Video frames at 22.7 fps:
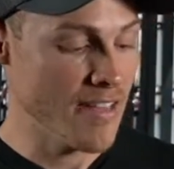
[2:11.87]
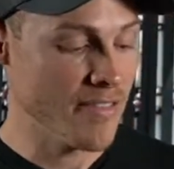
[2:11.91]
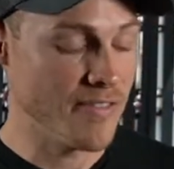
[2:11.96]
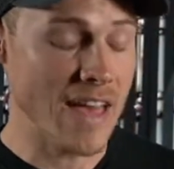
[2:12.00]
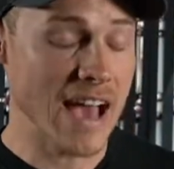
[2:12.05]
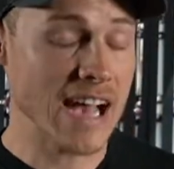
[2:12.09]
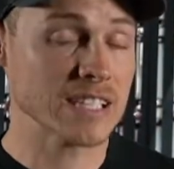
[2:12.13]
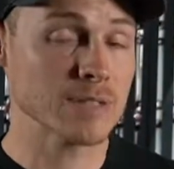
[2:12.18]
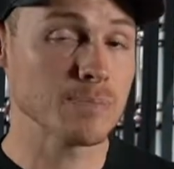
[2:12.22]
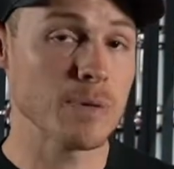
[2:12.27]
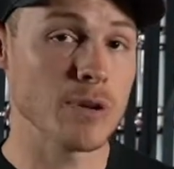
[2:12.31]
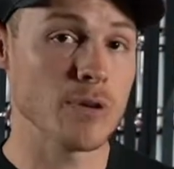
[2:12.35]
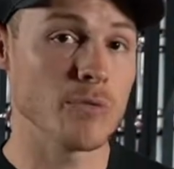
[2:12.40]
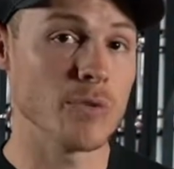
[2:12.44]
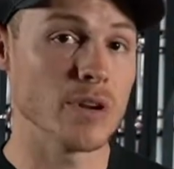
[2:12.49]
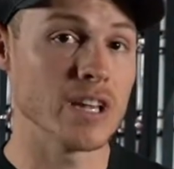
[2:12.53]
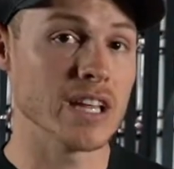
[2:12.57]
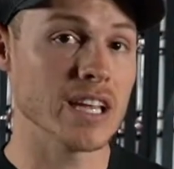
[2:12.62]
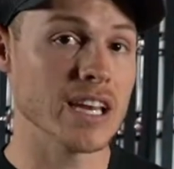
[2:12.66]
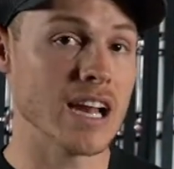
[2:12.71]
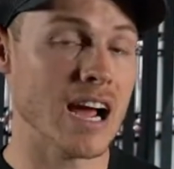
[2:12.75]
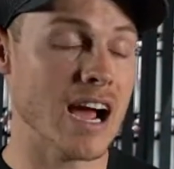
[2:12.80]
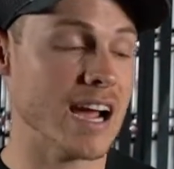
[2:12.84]
That's been
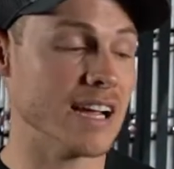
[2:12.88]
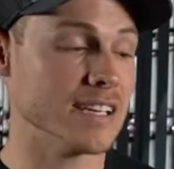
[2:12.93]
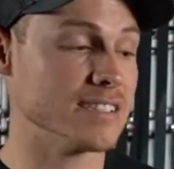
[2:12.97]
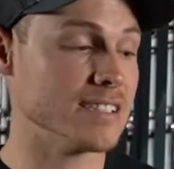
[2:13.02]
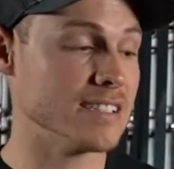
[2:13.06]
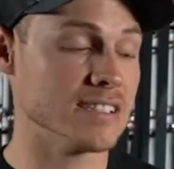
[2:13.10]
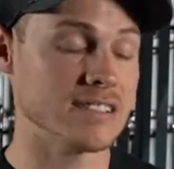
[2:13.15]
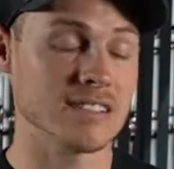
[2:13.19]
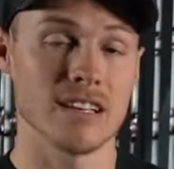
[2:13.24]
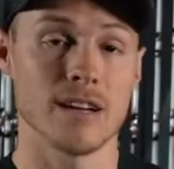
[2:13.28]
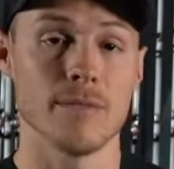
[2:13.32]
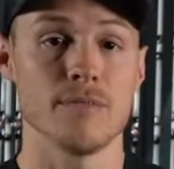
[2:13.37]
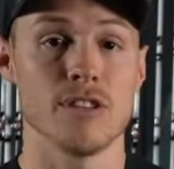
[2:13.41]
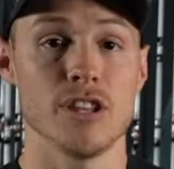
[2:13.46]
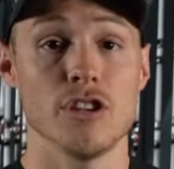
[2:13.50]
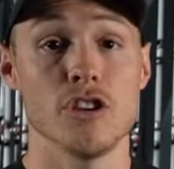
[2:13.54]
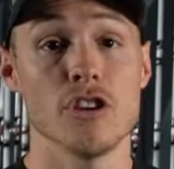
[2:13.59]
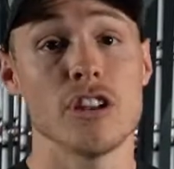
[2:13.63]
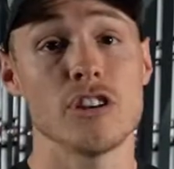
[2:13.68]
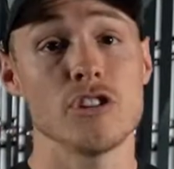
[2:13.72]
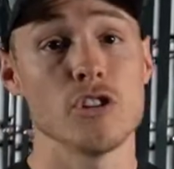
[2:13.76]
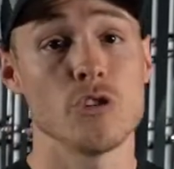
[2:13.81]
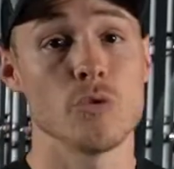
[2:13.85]
really nice,
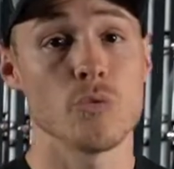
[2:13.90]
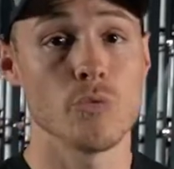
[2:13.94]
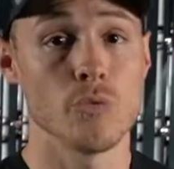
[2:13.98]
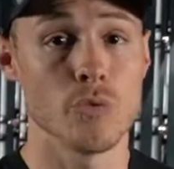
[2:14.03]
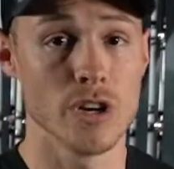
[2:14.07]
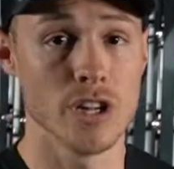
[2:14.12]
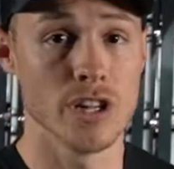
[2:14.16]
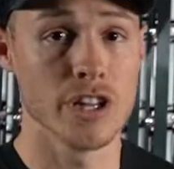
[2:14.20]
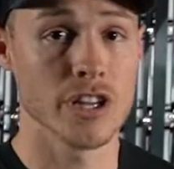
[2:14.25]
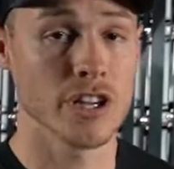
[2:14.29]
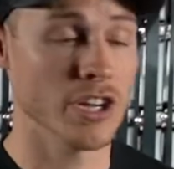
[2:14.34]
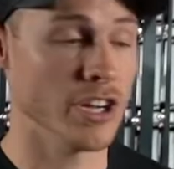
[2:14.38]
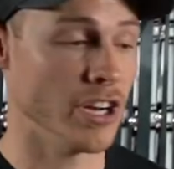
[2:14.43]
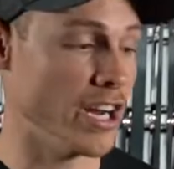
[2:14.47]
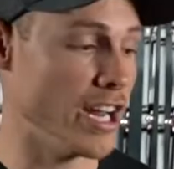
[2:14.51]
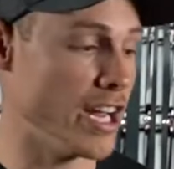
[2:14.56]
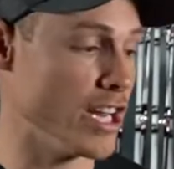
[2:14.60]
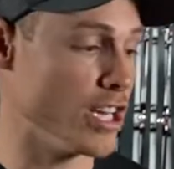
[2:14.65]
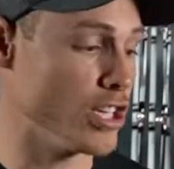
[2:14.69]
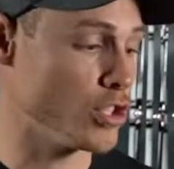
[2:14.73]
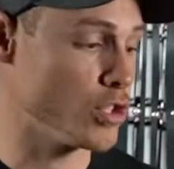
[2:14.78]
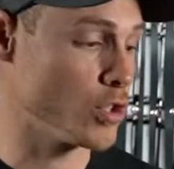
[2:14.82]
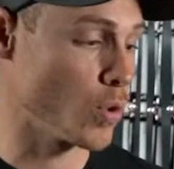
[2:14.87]
something that you're really going to
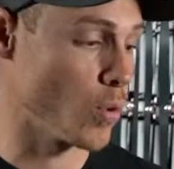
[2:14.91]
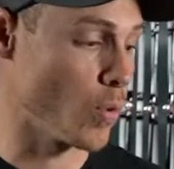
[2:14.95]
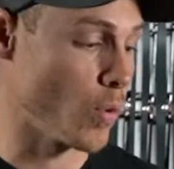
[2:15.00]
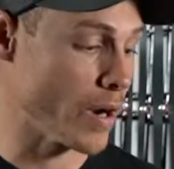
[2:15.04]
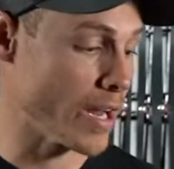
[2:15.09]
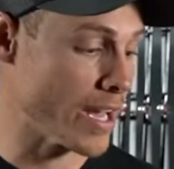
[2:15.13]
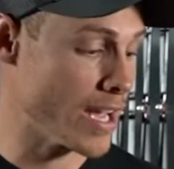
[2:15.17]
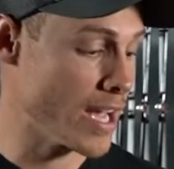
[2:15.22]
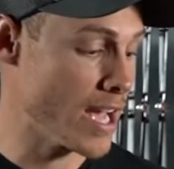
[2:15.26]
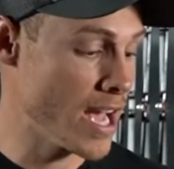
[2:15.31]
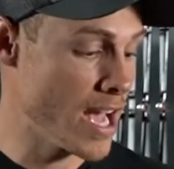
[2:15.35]
enjoy.